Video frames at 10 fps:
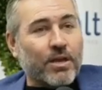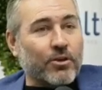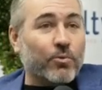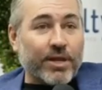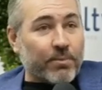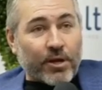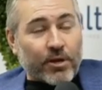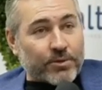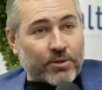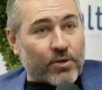you will get
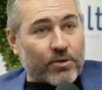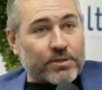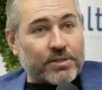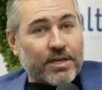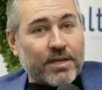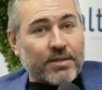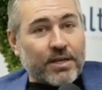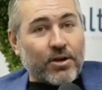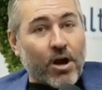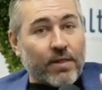better results
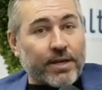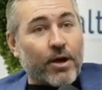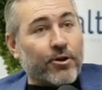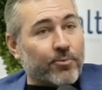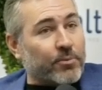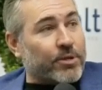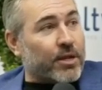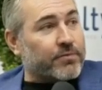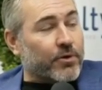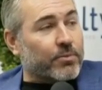than calling 100 people
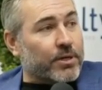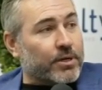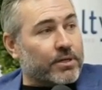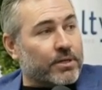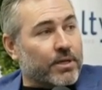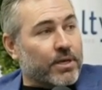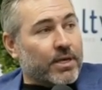out of the phone book.